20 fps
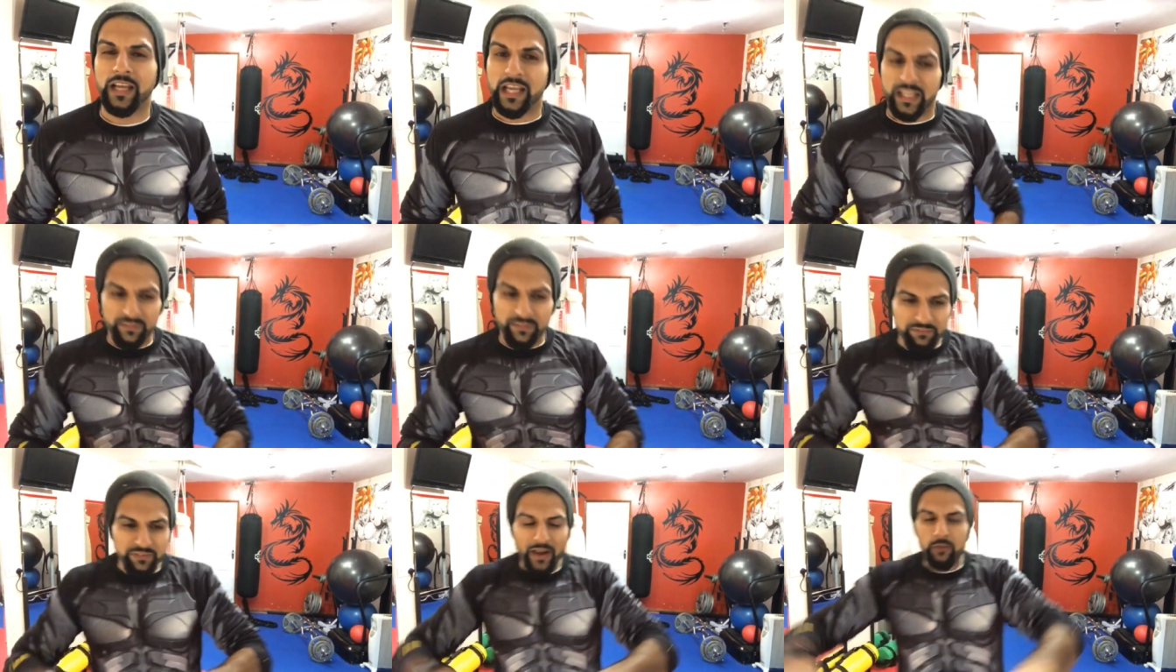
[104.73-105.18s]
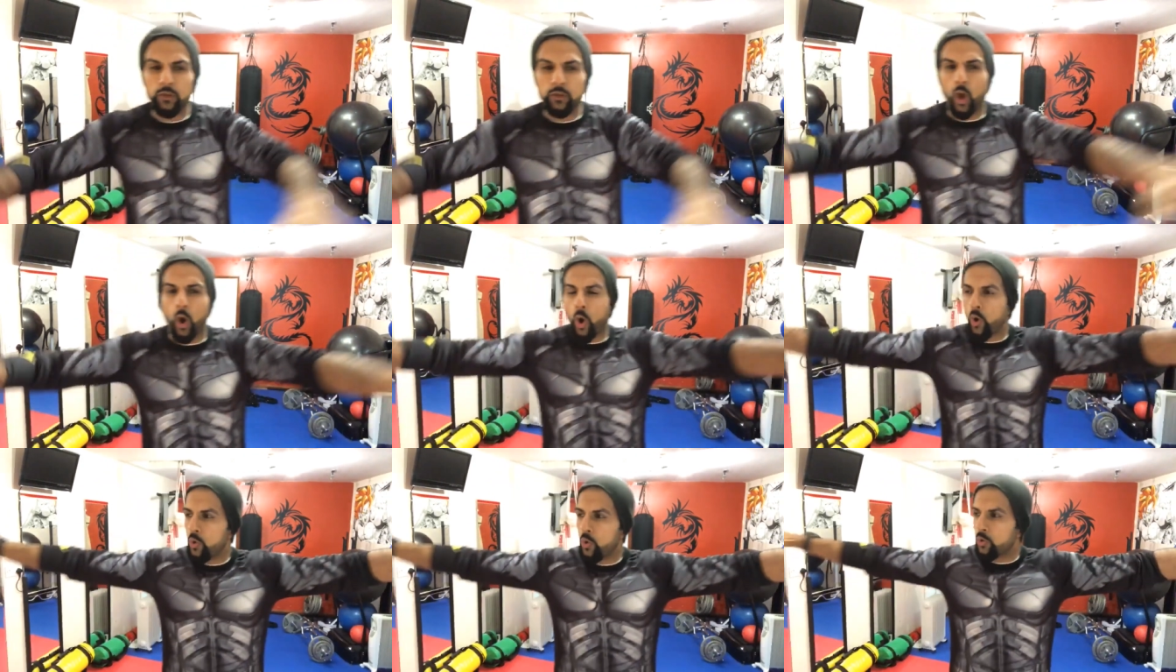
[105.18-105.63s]
He found
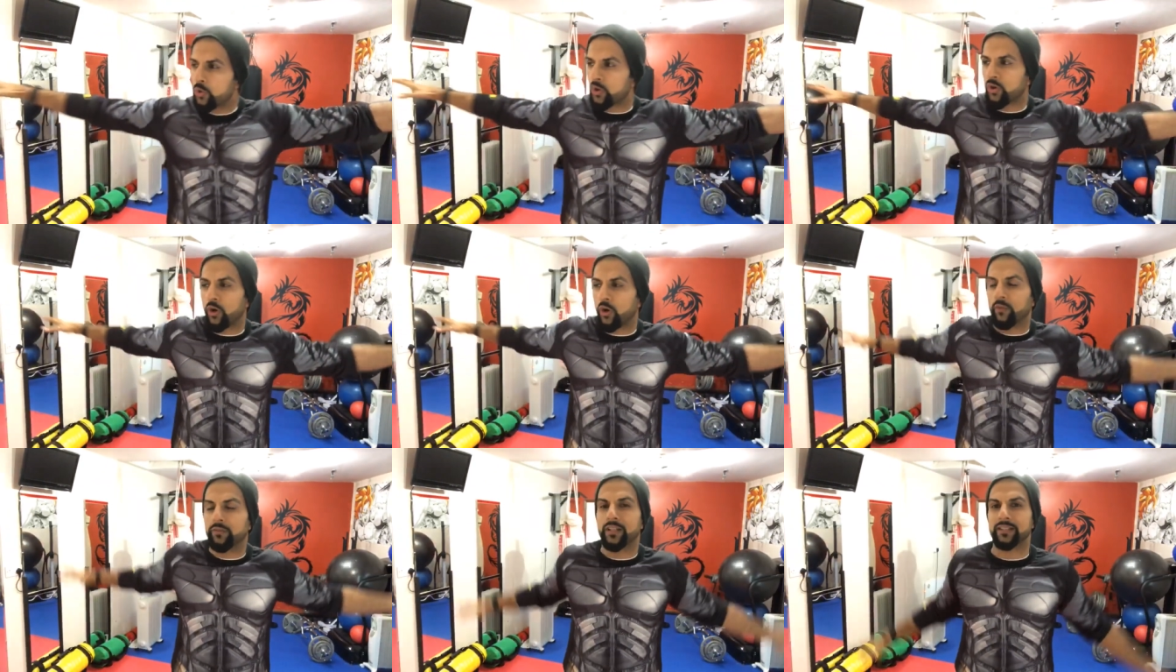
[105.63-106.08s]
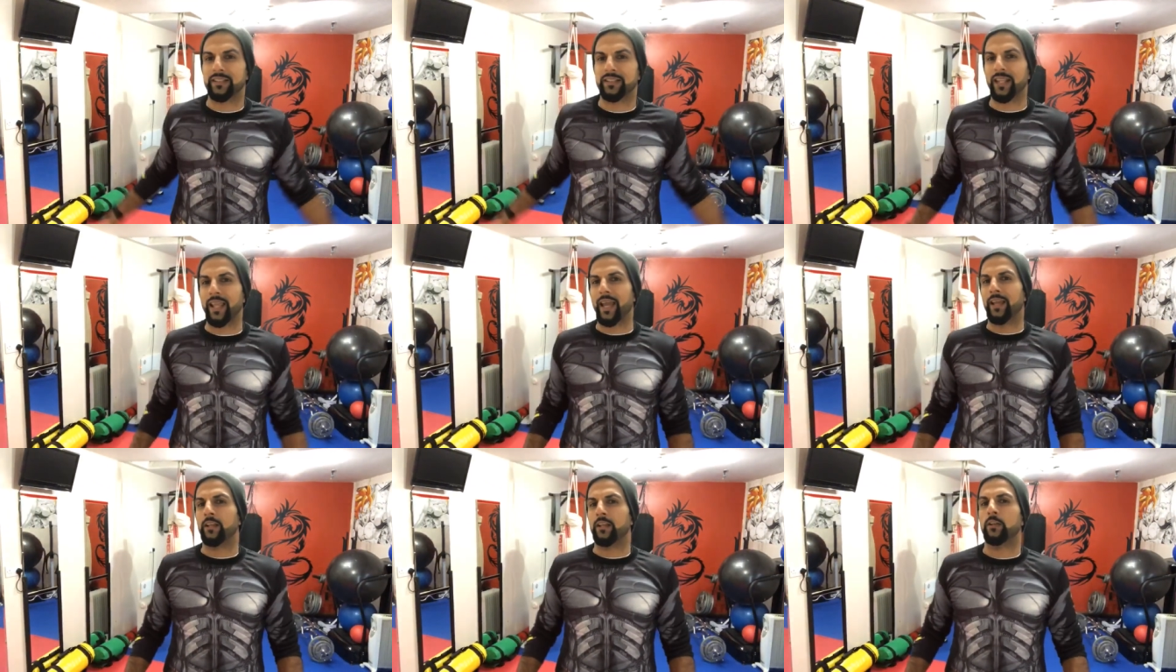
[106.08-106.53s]
the owner of this
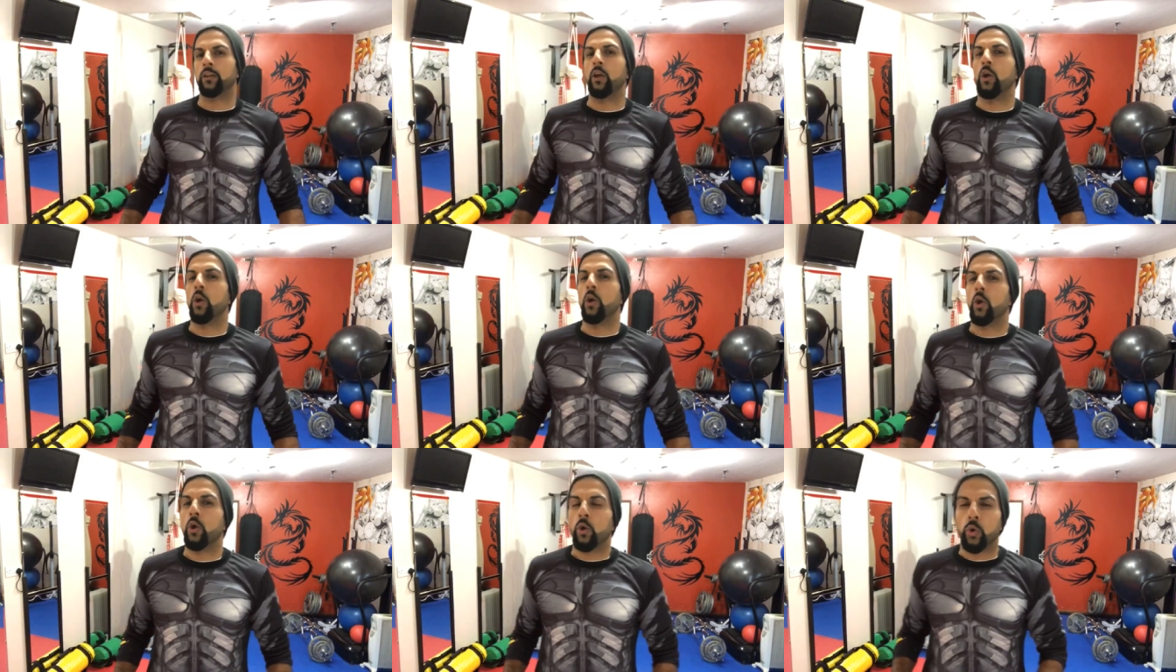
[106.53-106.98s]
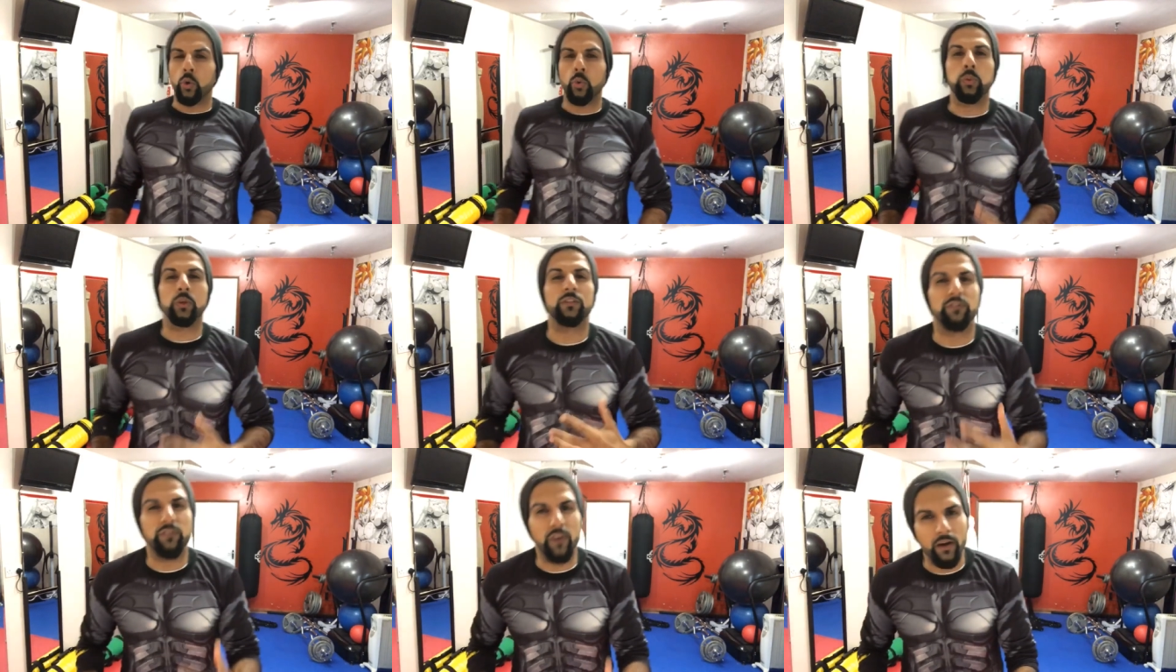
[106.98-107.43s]
land who
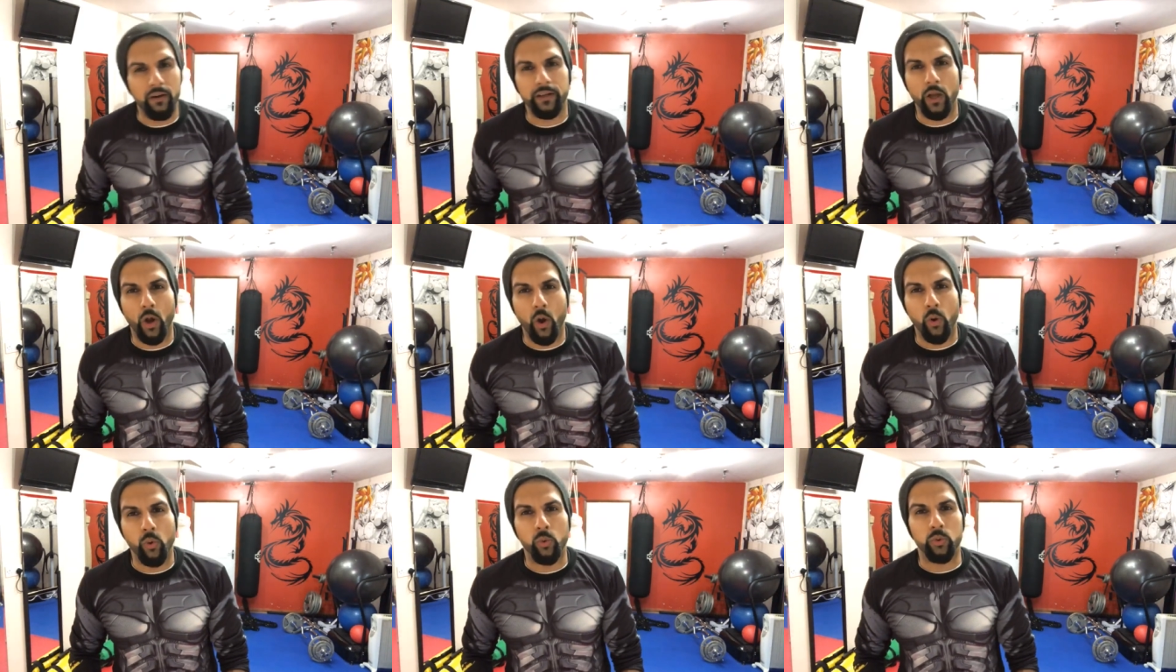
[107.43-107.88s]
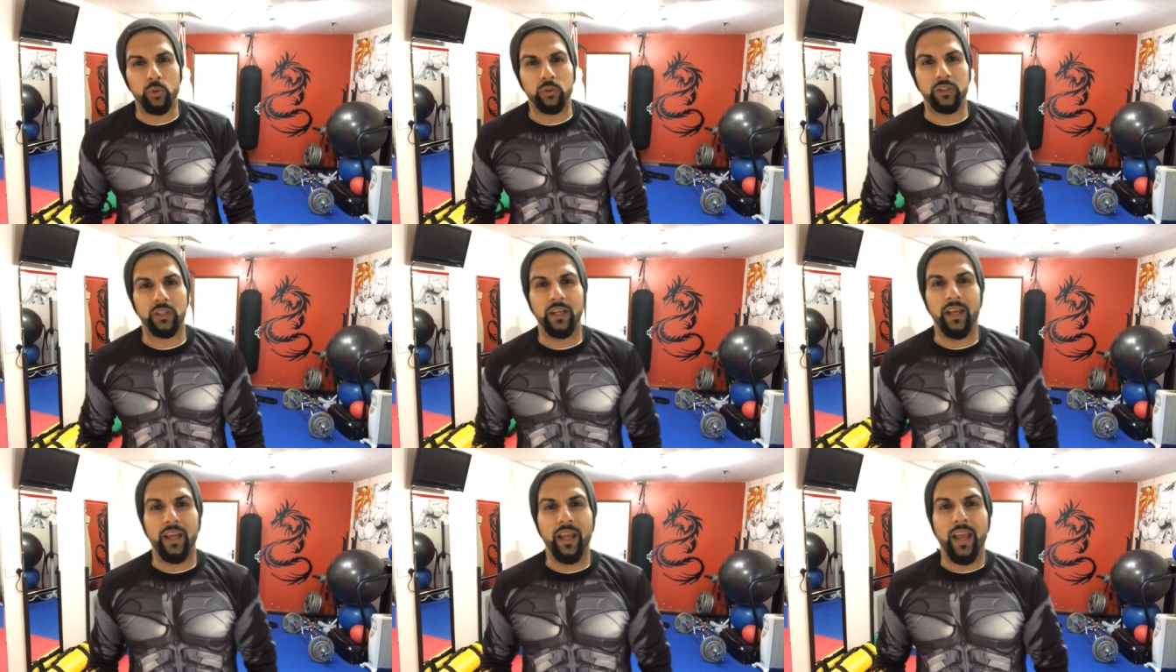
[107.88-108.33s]
was very old,
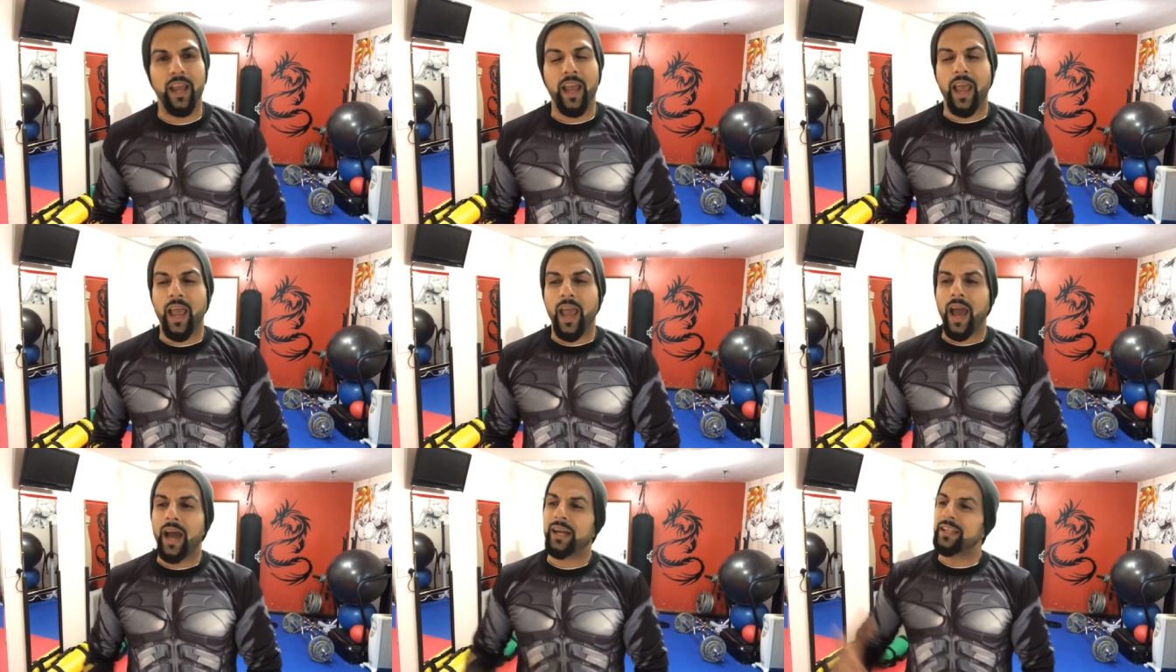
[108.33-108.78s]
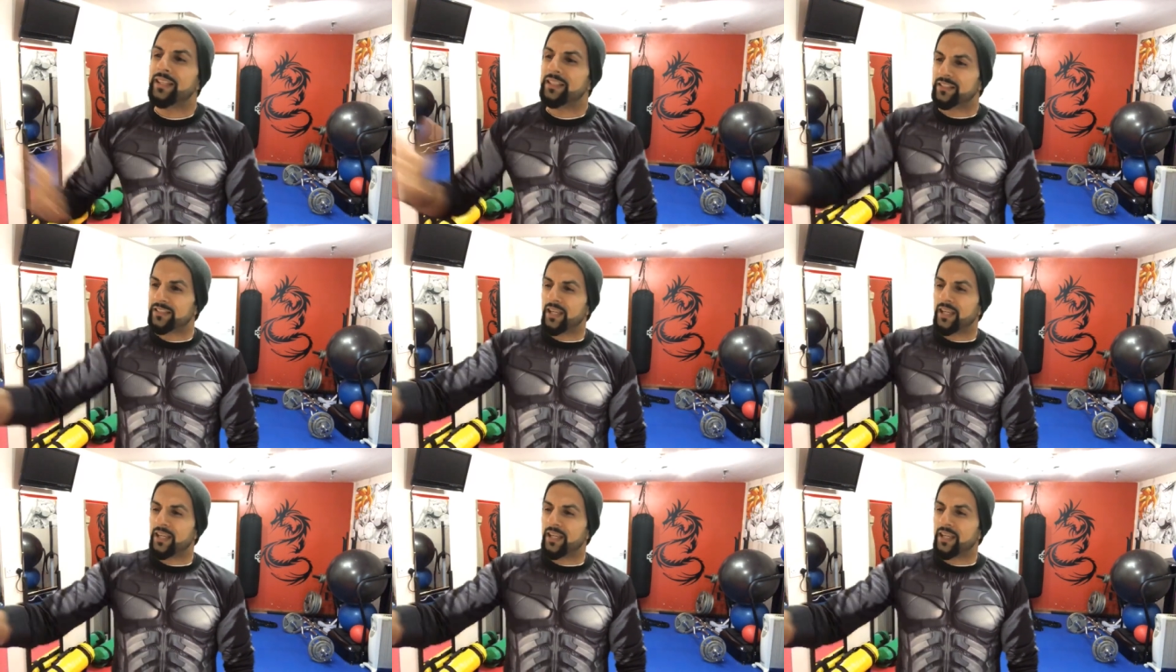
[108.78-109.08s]
and